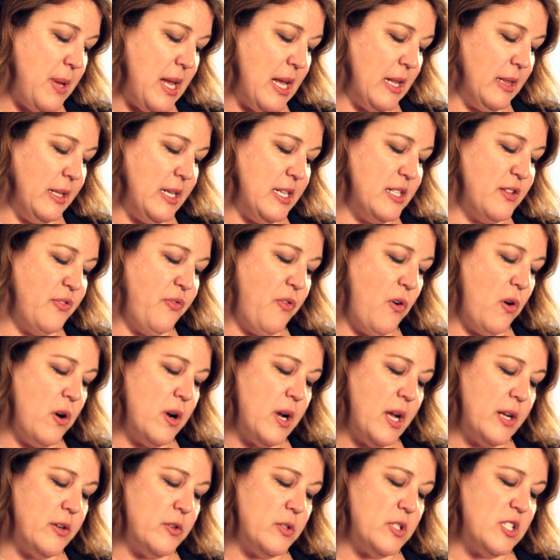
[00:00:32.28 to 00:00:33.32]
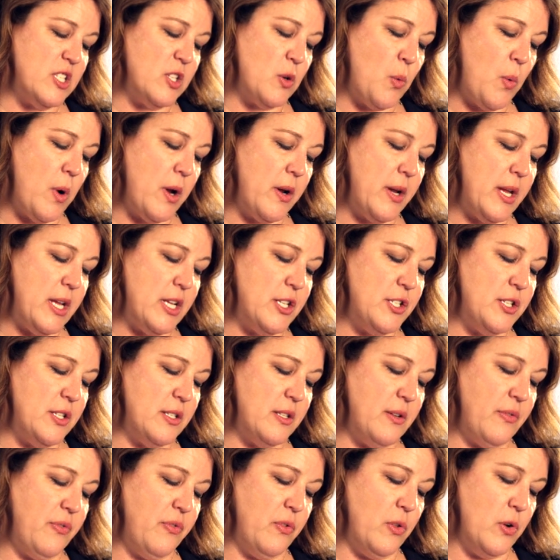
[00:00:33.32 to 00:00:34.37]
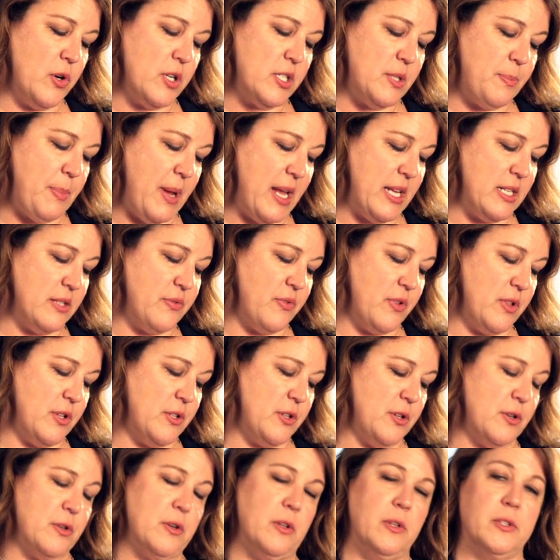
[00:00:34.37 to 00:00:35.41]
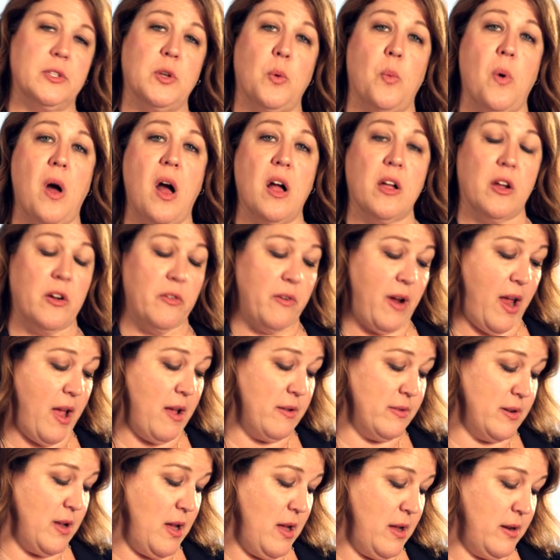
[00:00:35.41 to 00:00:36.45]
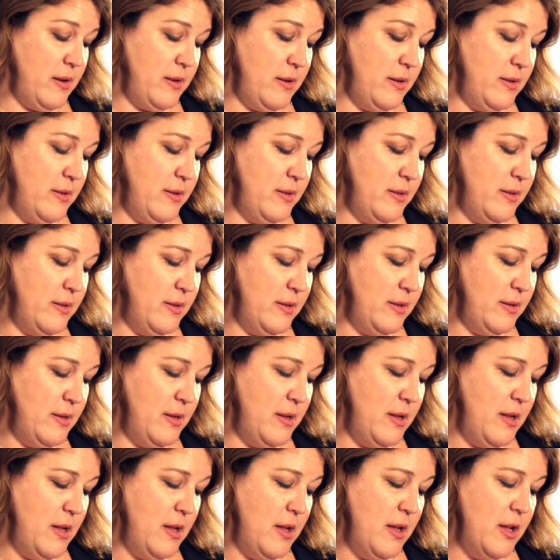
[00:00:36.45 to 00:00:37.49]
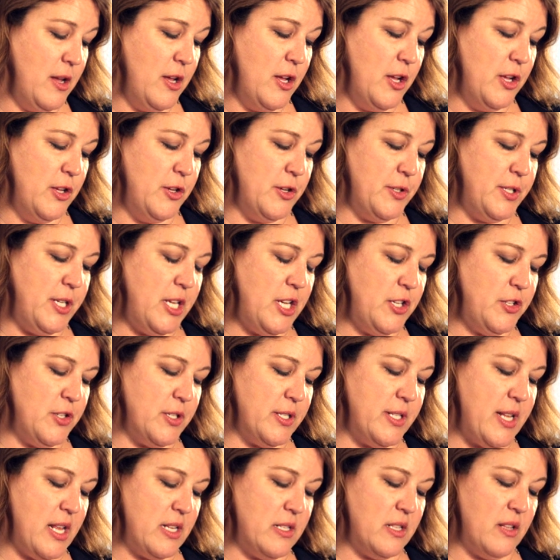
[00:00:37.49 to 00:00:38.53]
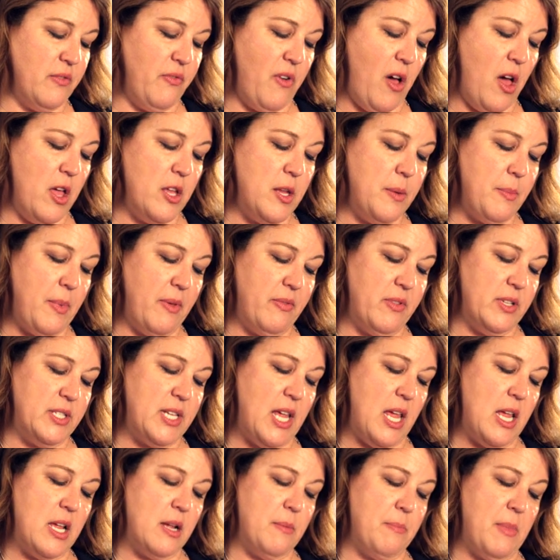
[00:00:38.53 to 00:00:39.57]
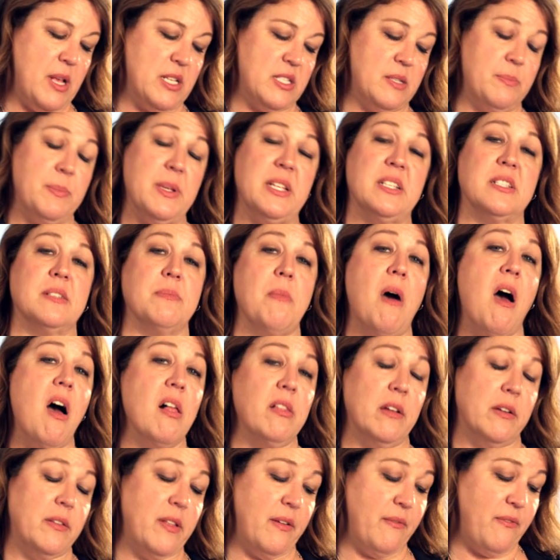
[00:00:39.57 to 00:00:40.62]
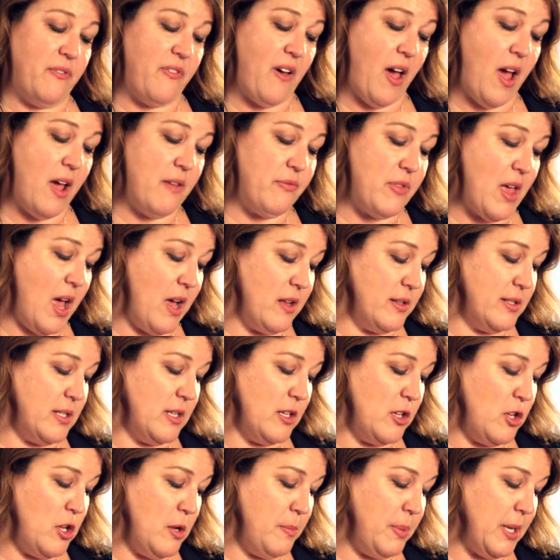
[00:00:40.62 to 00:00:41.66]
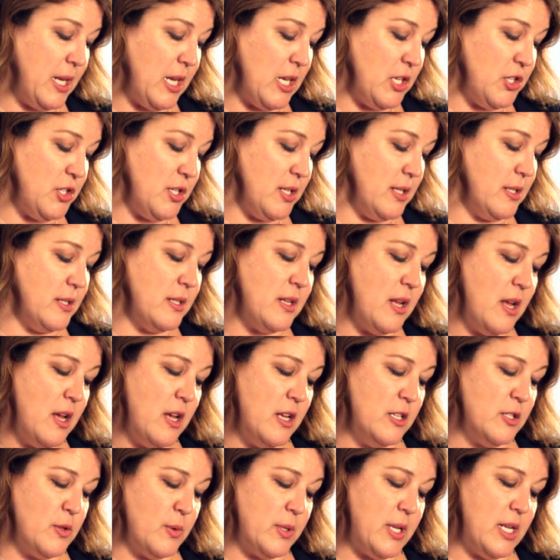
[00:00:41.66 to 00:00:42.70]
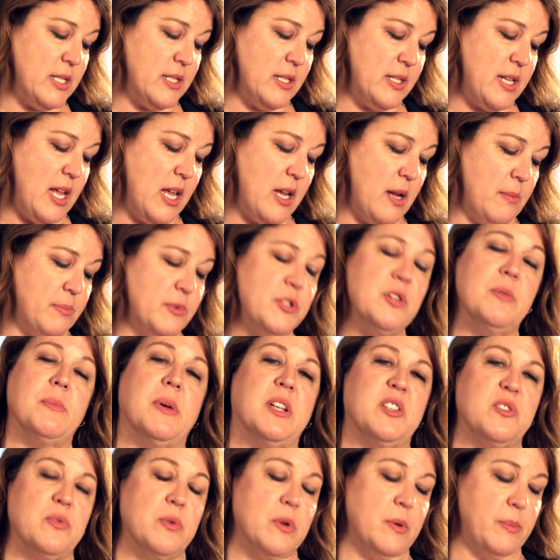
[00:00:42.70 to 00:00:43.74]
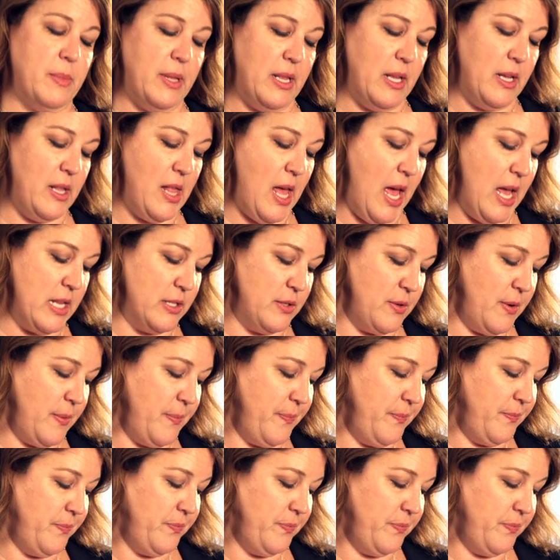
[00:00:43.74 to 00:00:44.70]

be at least 400 square inches of floor space for the turtle to walk around on. Your teacher says the volume of the tank must be smaller than 5,000 cubic inches so it doesn't take up too much room in the classroom.